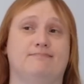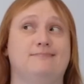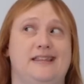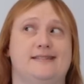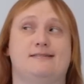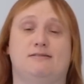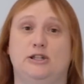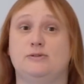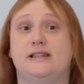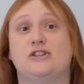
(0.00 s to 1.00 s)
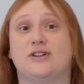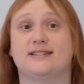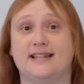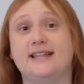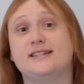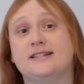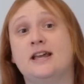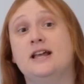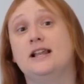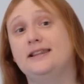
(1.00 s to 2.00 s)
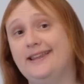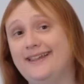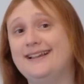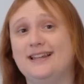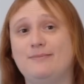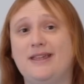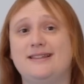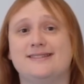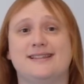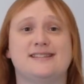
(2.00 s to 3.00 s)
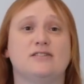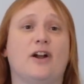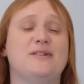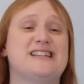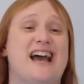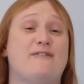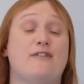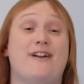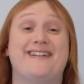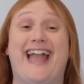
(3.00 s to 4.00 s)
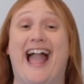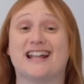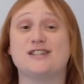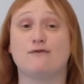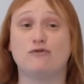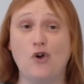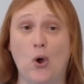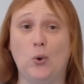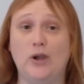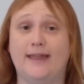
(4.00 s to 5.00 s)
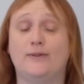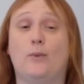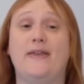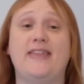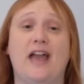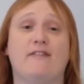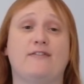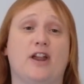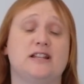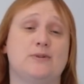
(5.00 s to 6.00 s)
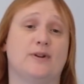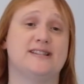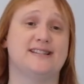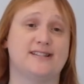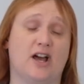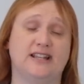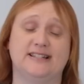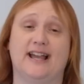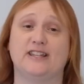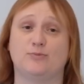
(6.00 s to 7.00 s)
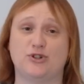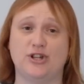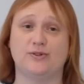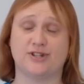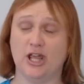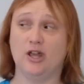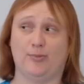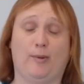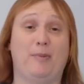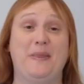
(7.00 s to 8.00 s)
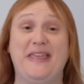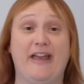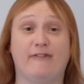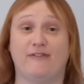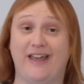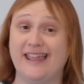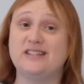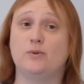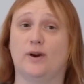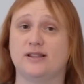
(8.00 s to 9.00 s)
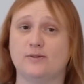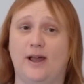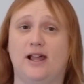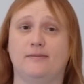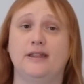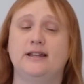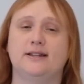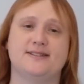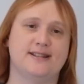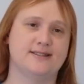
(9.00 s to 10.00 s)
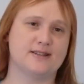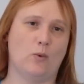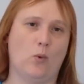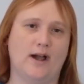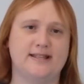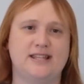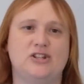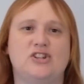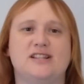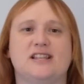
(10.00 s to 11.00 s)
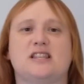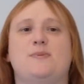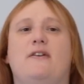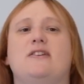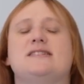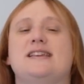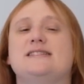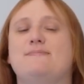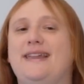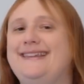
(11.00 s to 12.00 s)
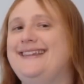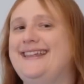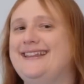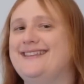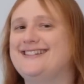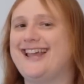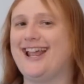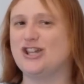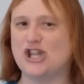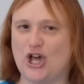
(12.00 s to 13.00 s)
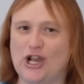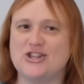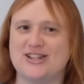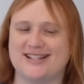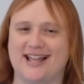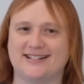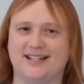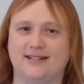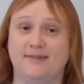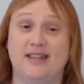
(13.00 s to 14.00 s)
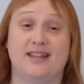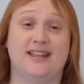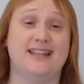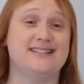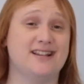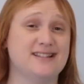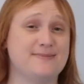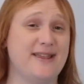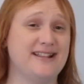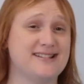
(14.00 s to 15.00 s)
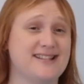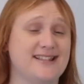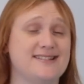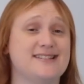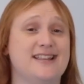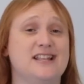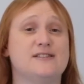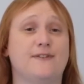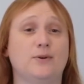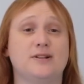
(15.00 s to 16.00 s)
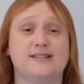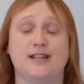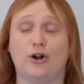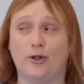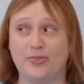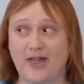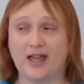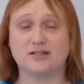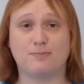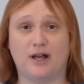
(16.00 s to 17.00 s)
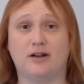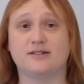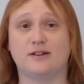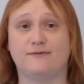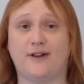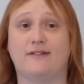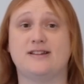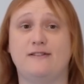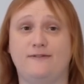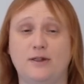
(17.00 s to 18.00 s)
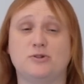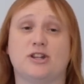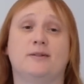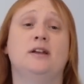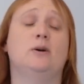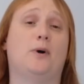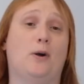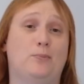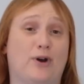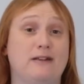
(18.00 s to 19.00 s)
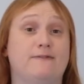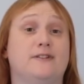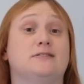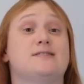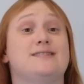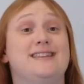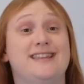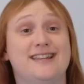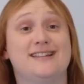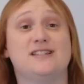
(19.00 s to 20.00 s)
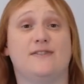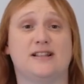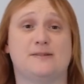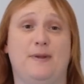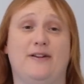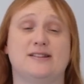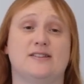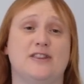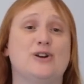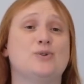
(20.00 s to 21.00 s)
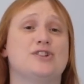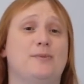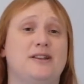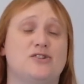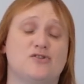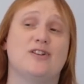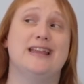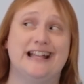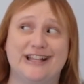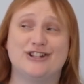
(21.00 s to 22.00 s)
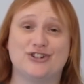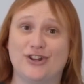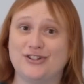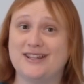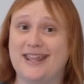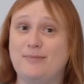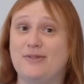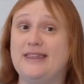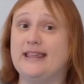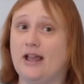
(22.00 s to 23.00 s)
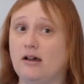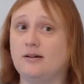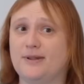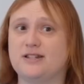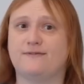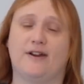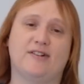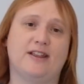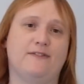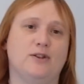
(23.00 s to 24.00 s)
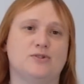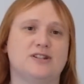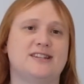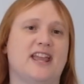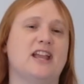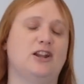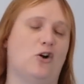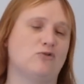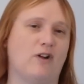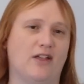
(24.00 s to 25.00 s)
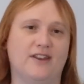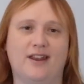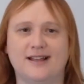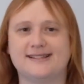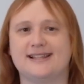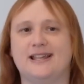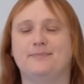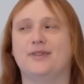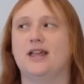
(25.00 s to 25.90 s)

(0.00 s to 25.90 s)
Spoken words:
This, loosely translated, likely means he's still going to have a very active role in the way the FF91 is designed and produced, probably the FF81 as well. Since Whitey Gia's experience is mainly in the technology sector, it does make sense that he's focusing on that part of Faraday Future, while Breitfeld's years of experience in the auto industry should keep the car bit of Faraday Future ticking along rather nicely.